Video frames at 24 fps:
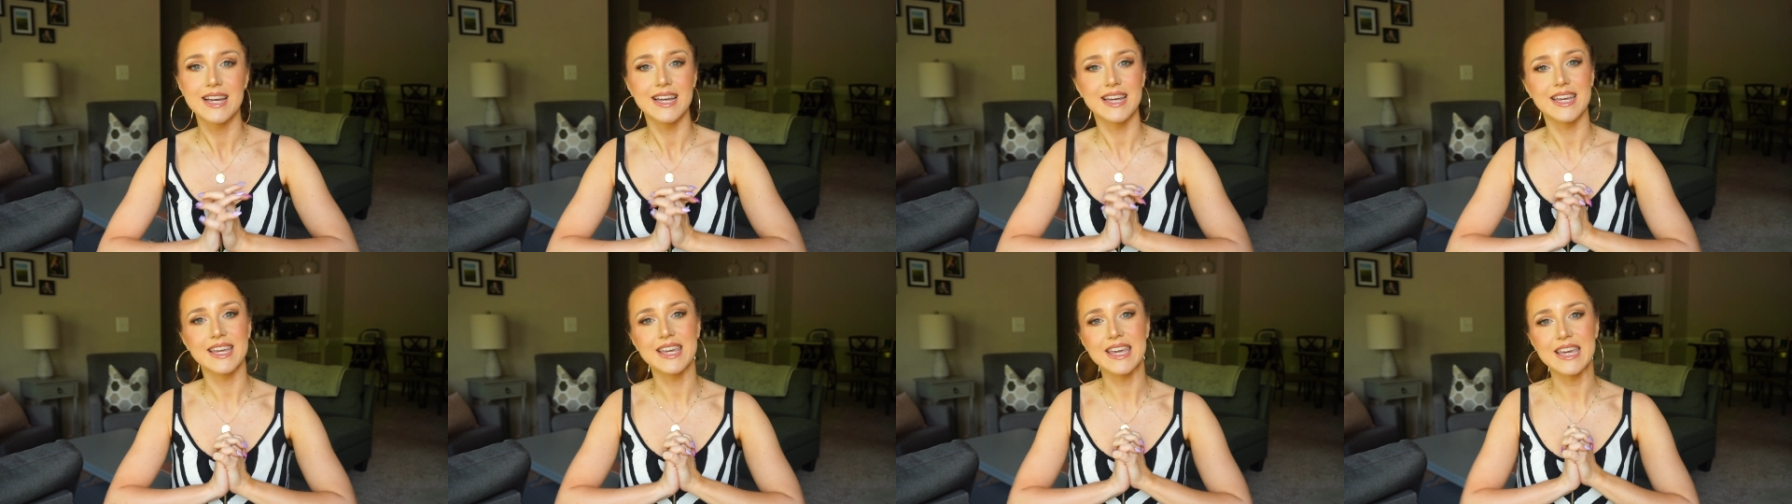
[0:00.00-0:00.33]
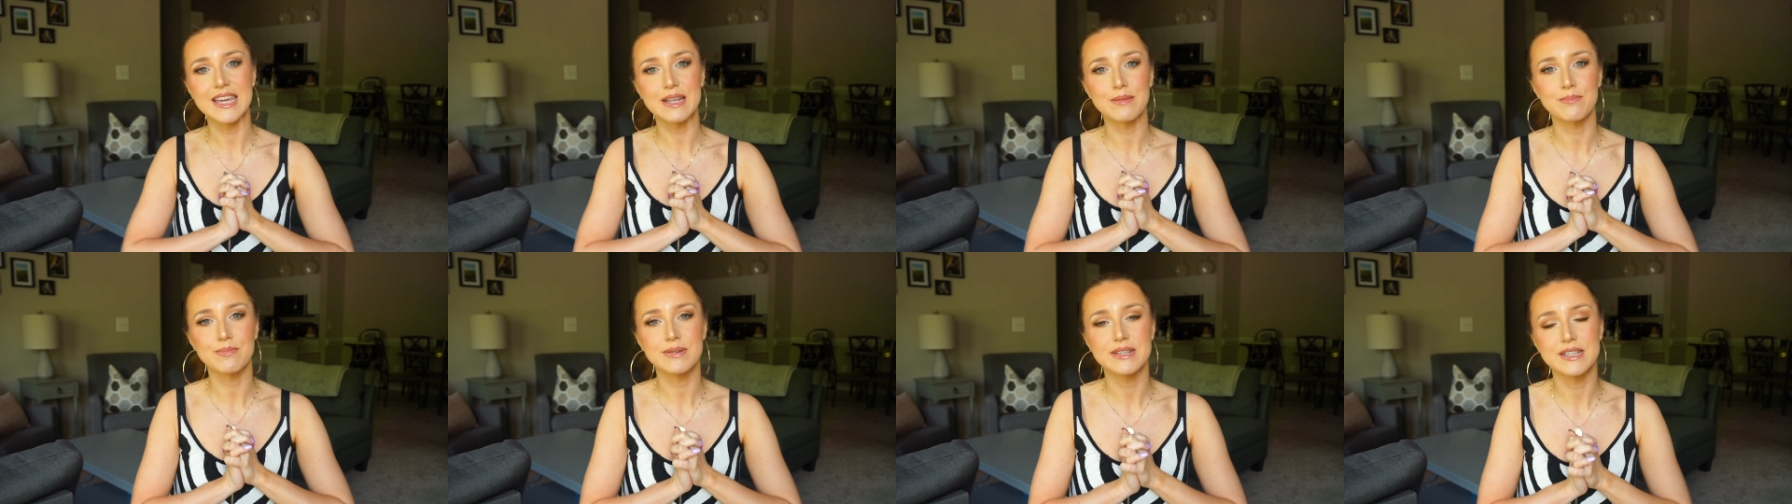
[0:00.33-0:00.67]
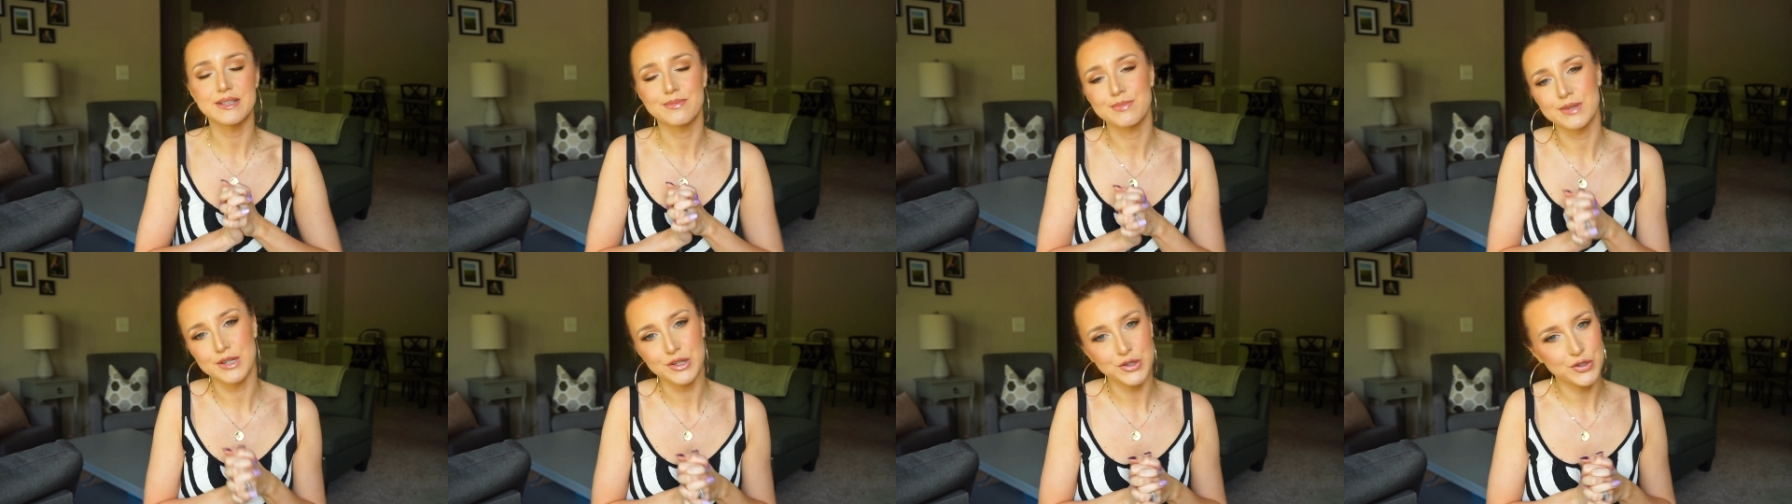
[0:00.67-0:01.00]
Again,
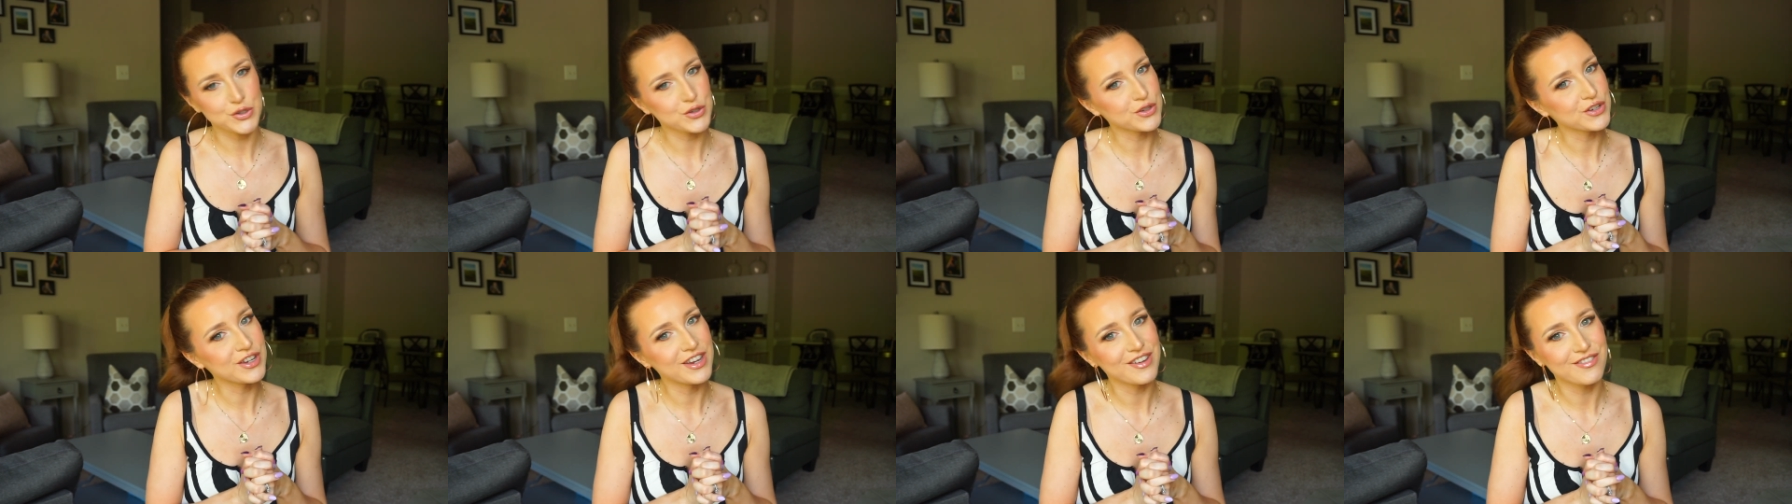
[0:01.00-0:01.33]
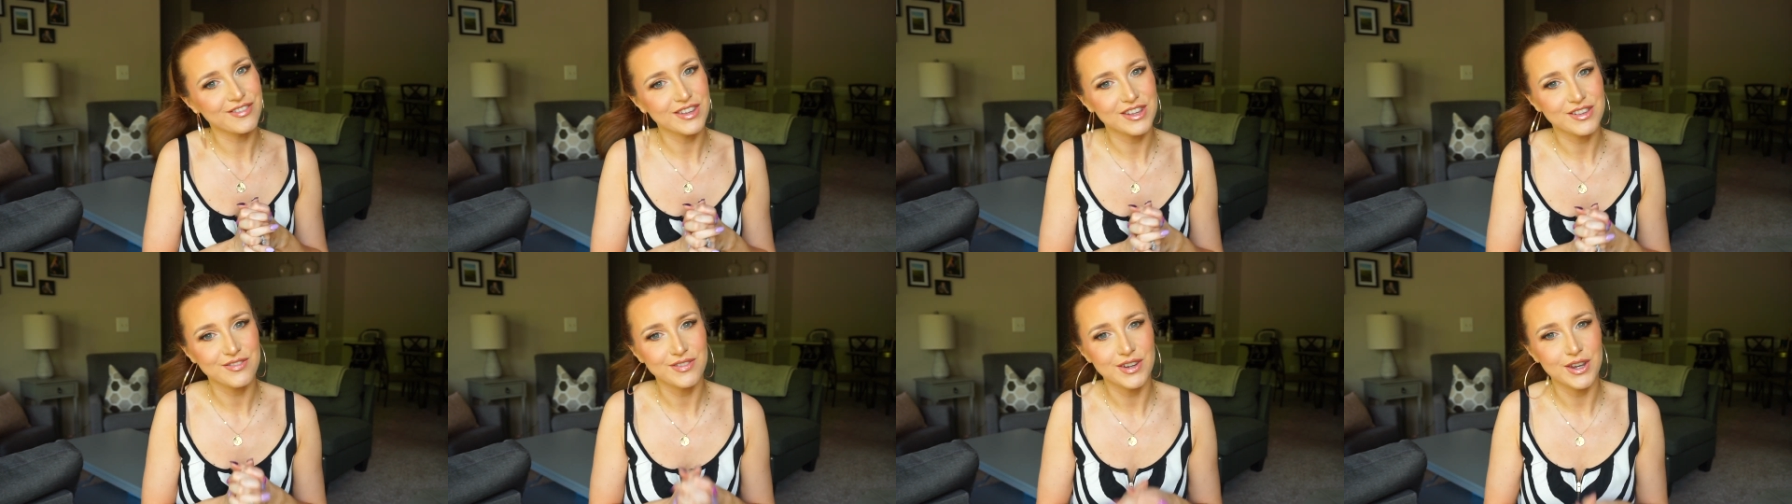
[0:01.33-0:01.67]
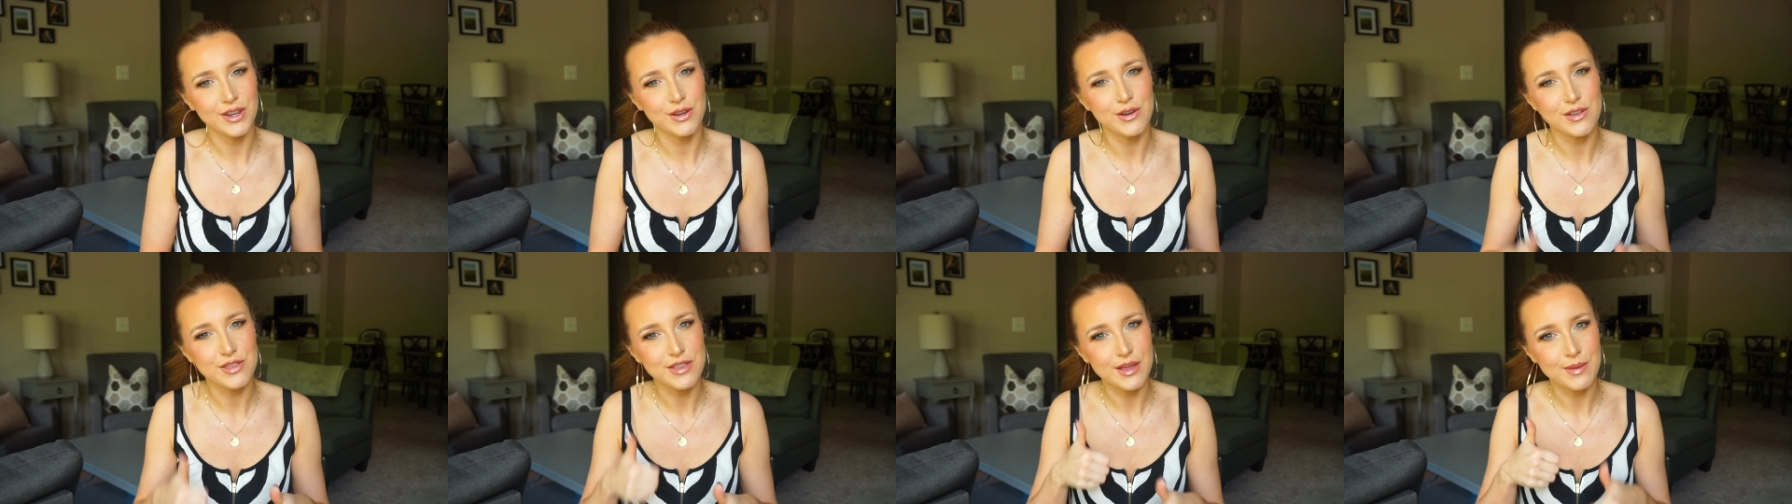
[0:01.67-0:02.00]
please make sure you give this
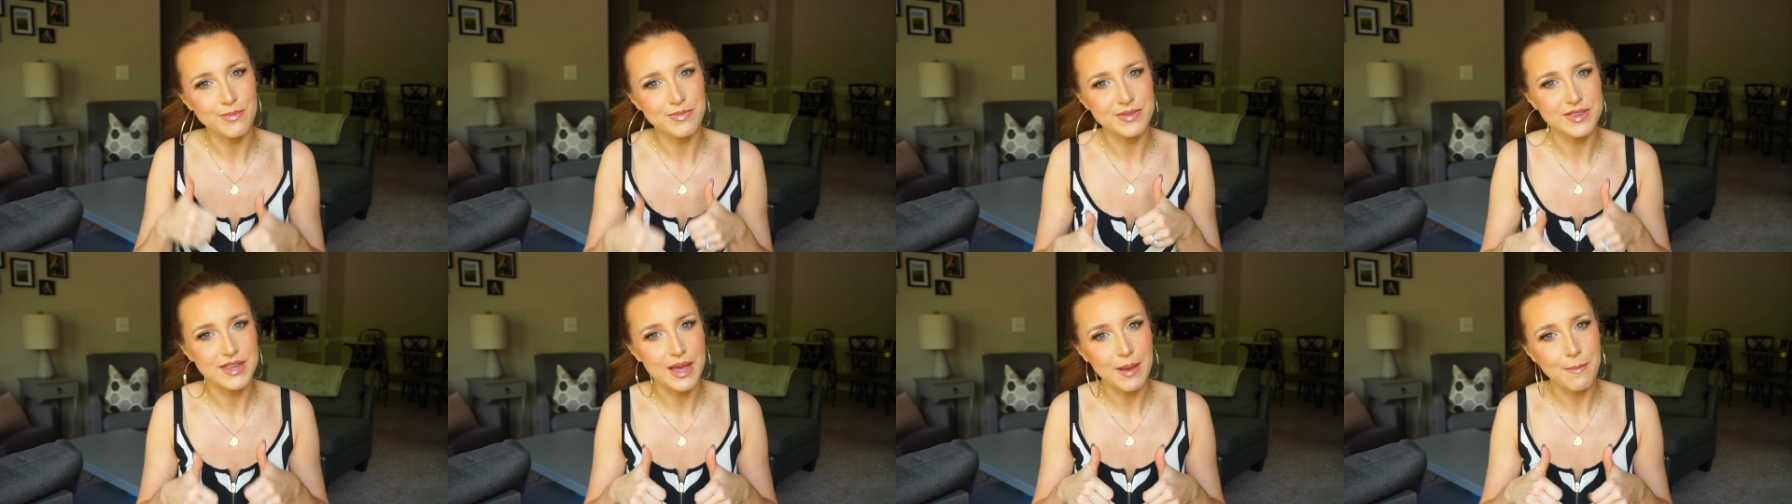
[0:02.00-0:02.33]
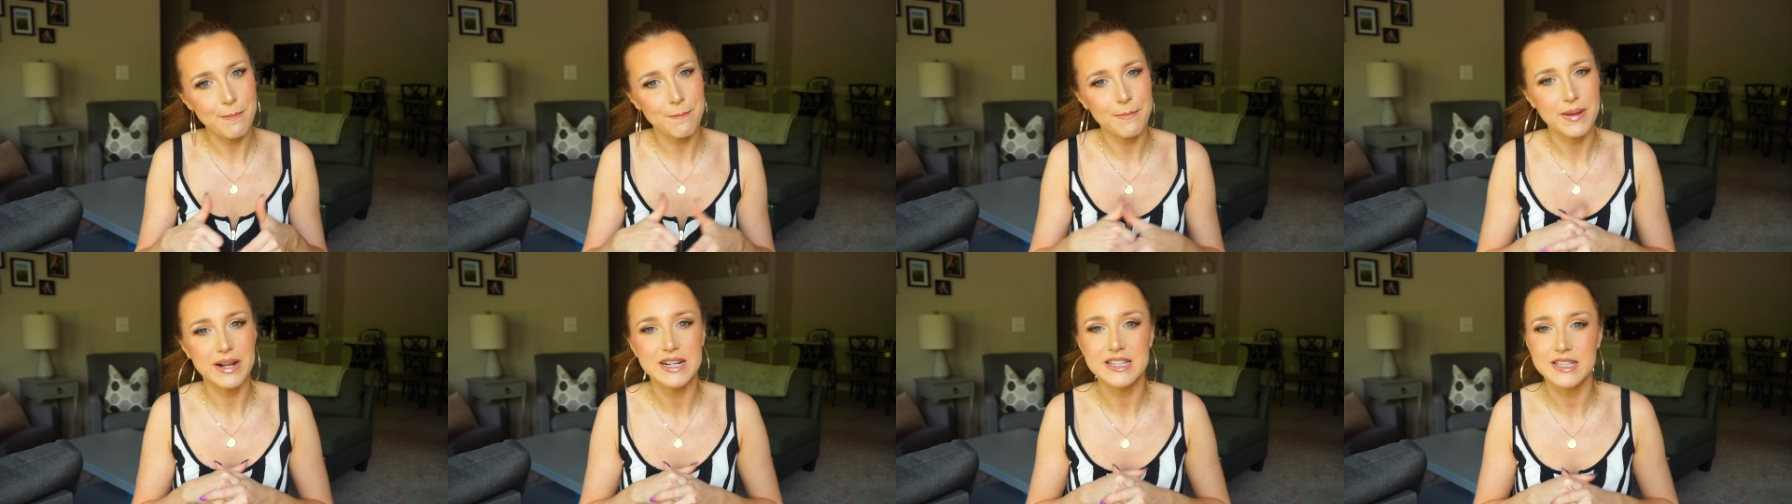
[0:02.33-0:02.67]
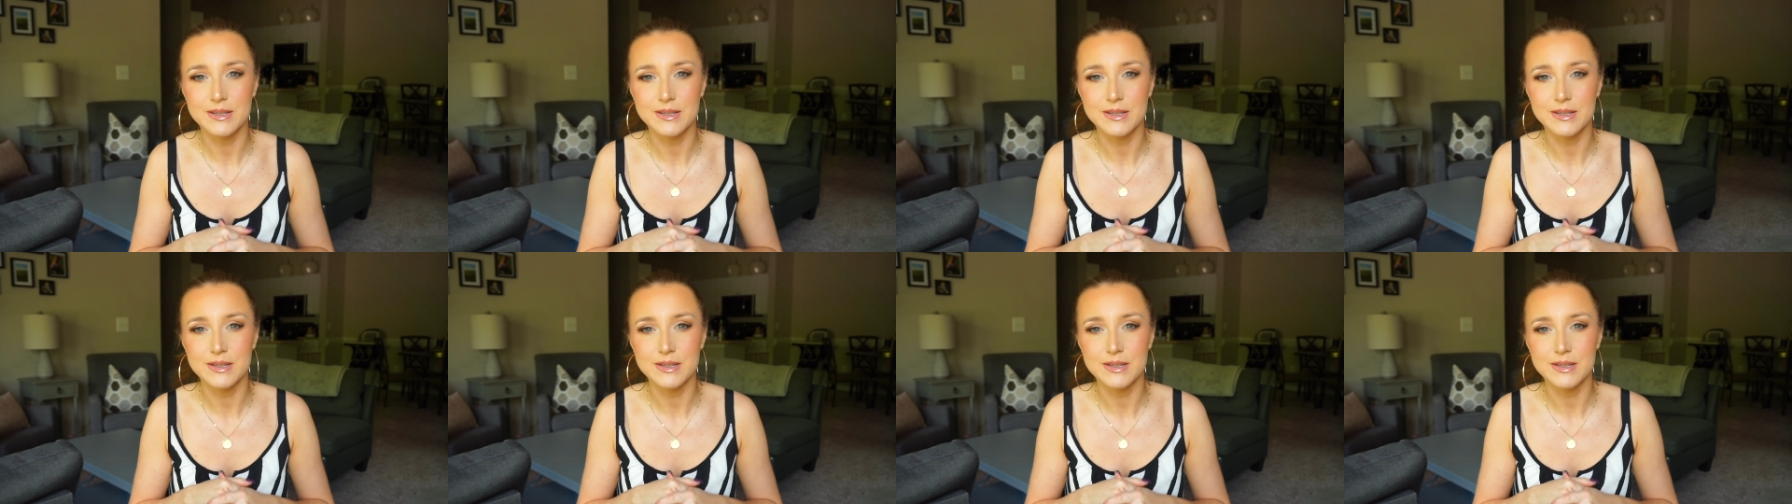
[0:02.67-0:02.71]
video a thumbs up,